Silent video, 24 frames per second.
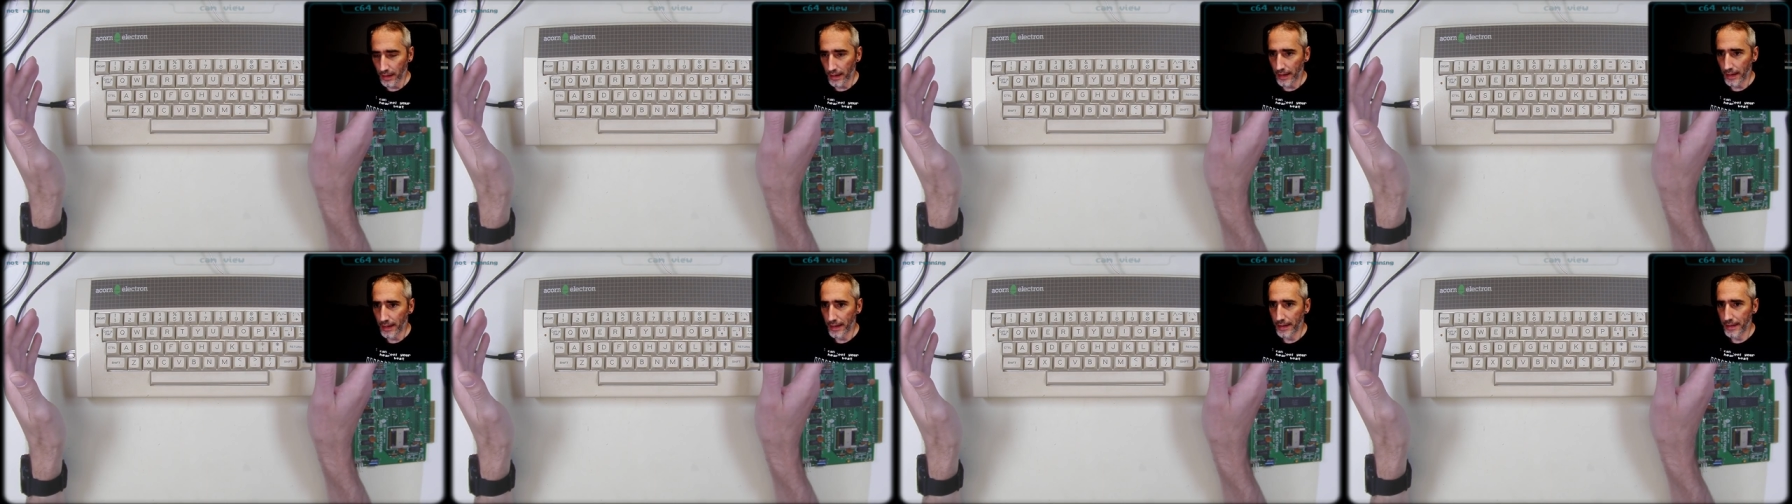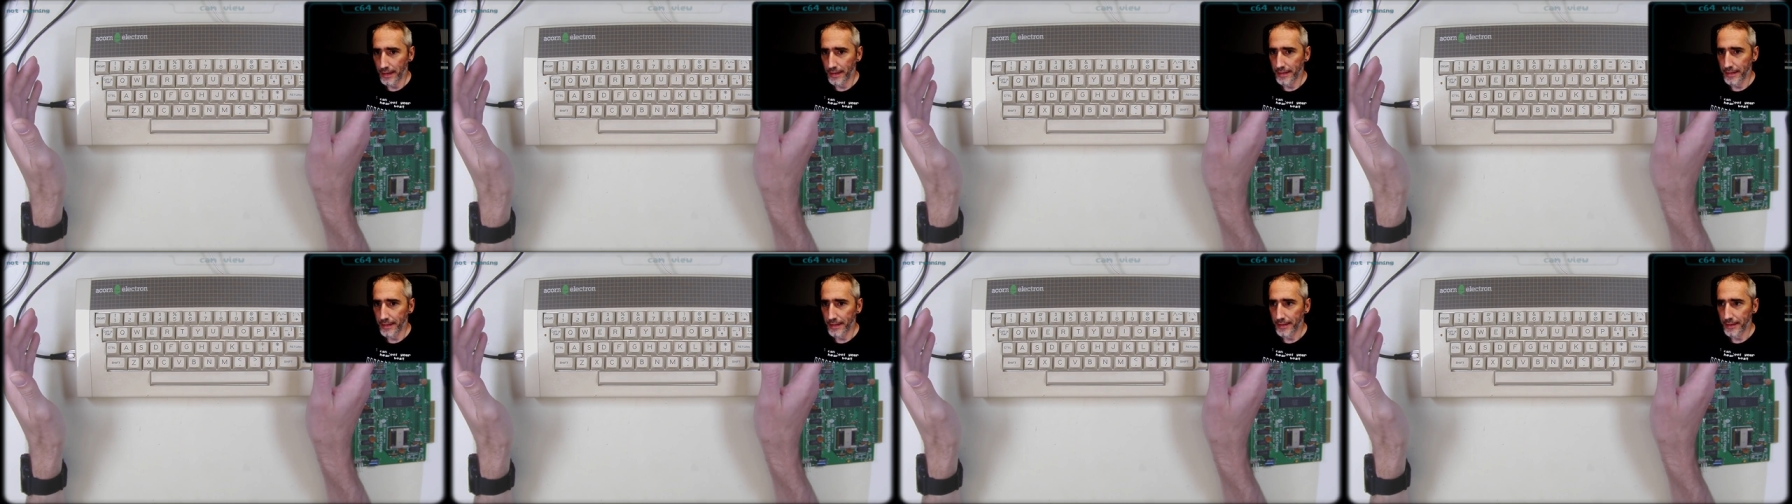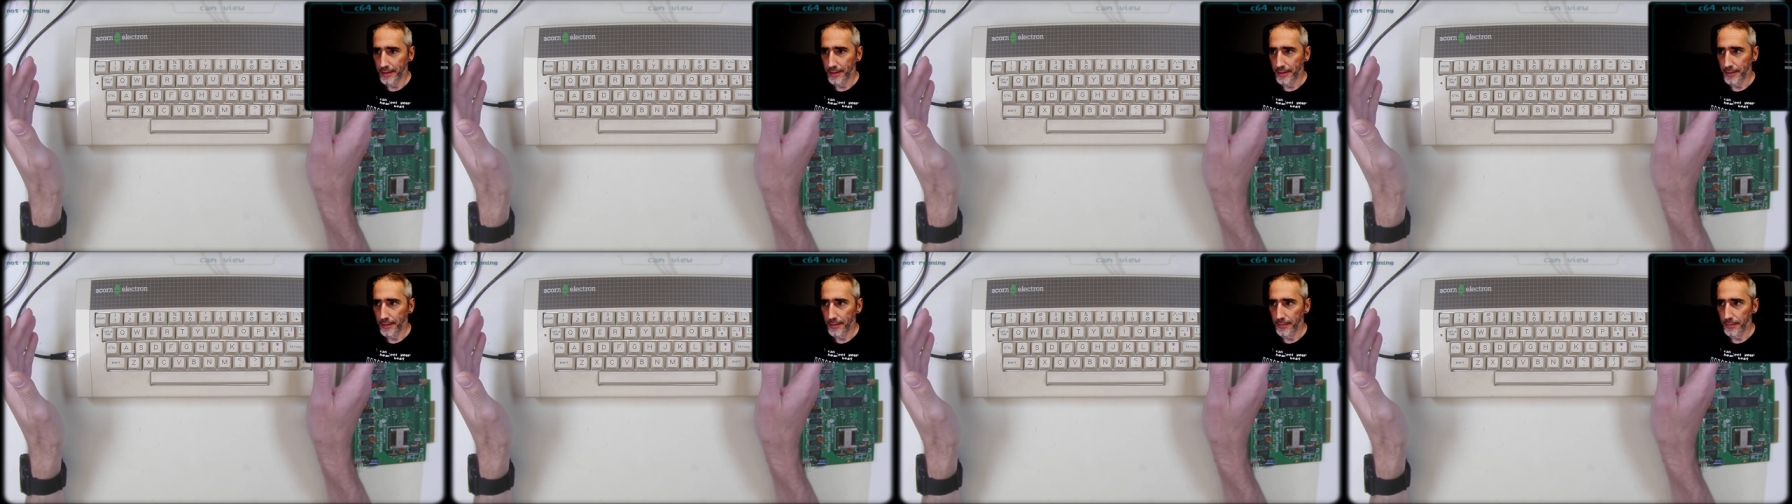And
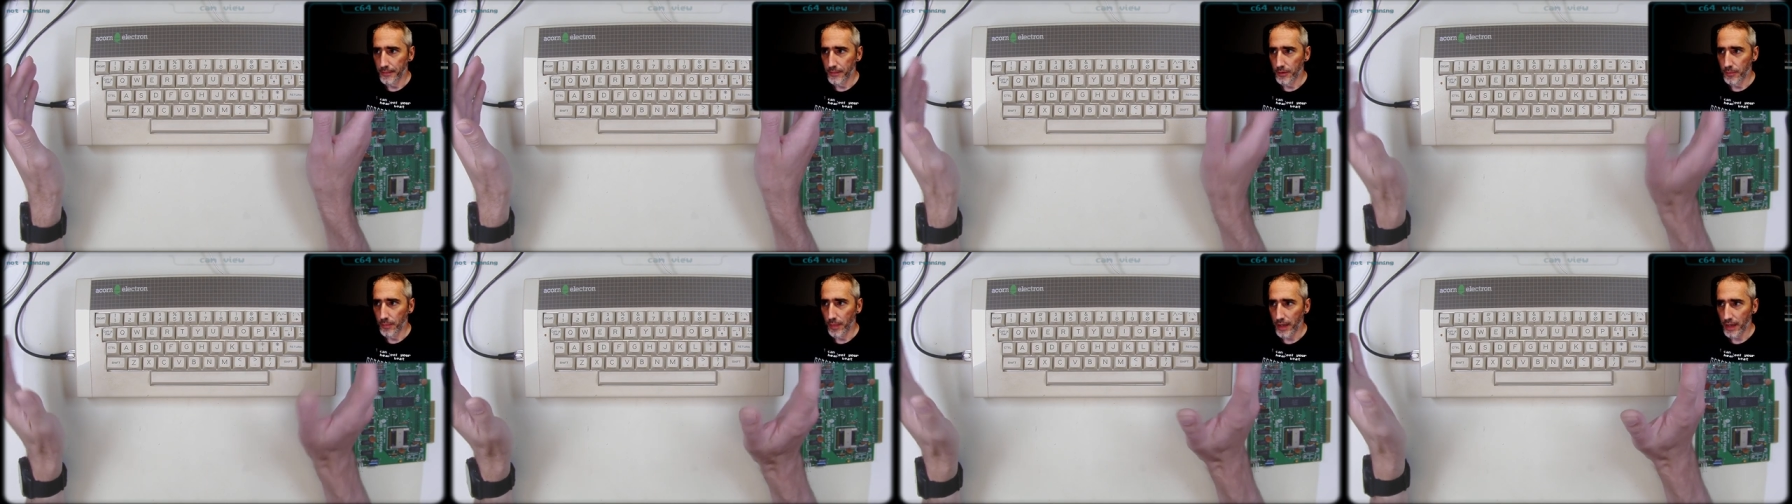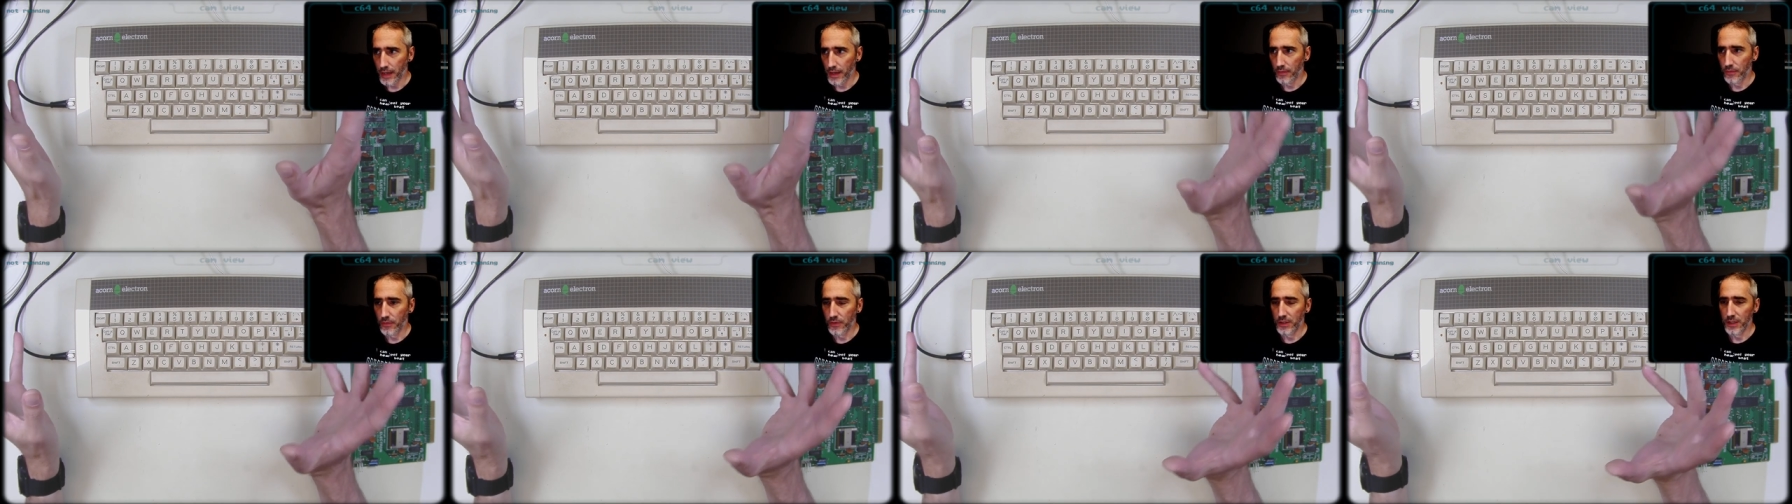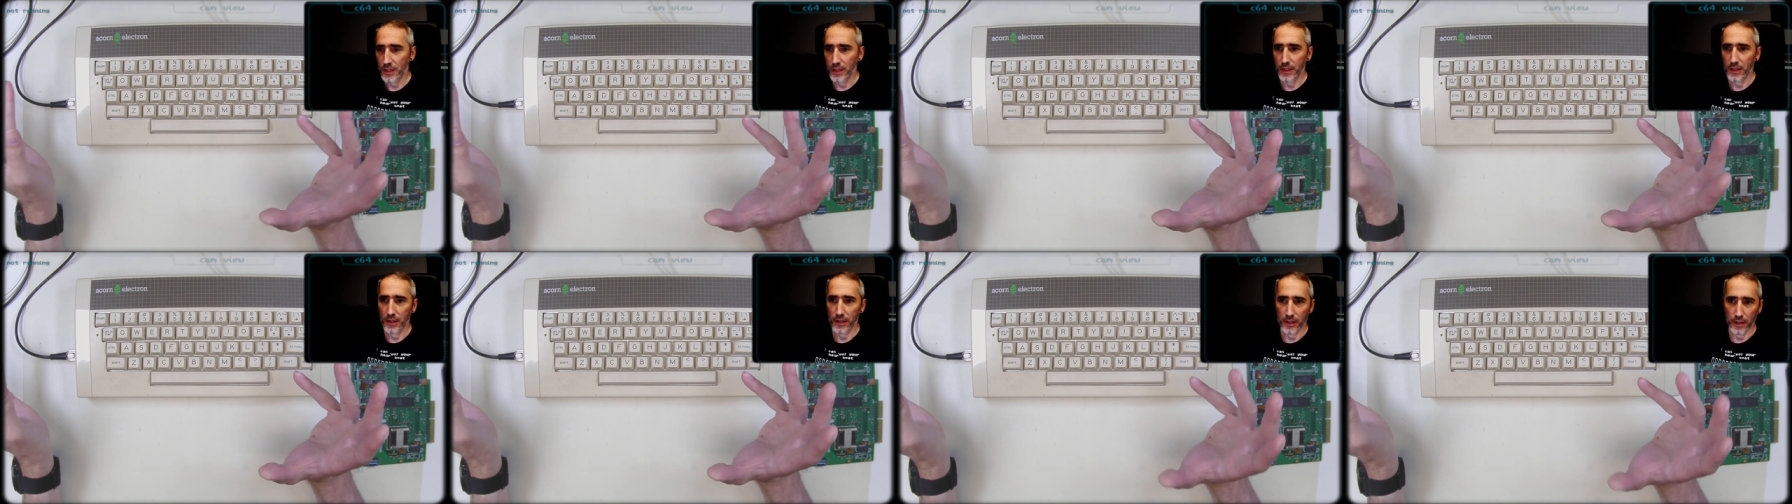uh, you may have
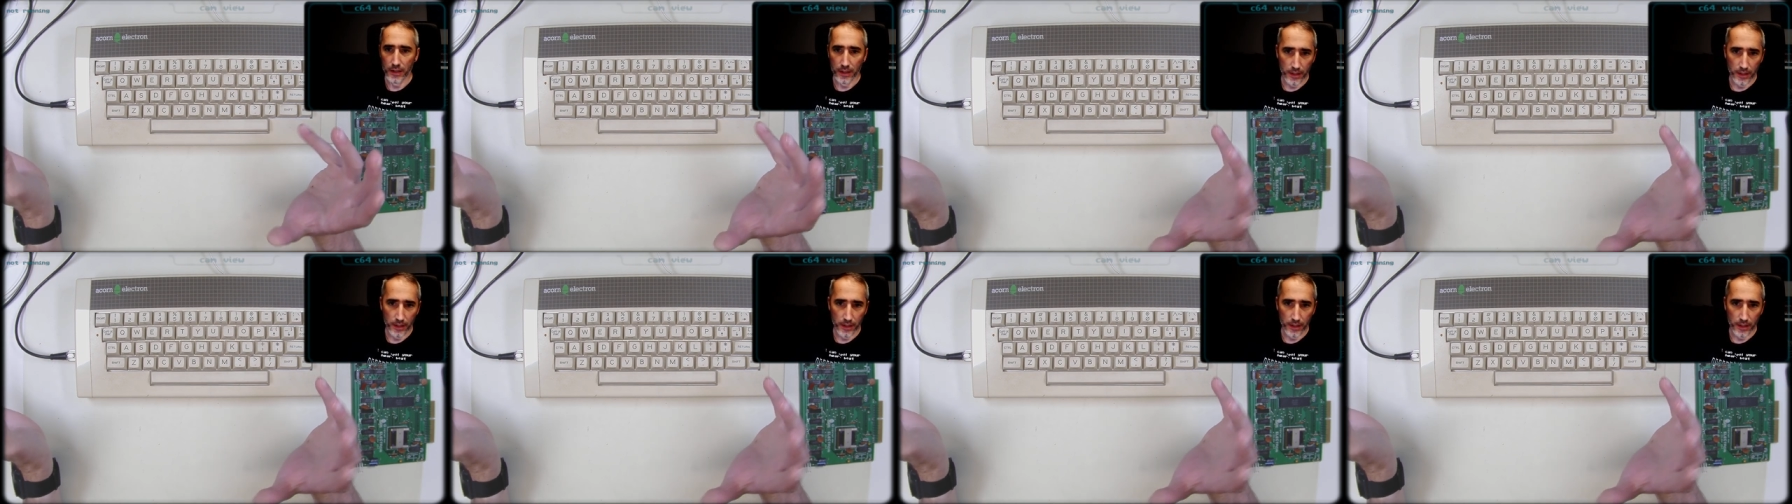seen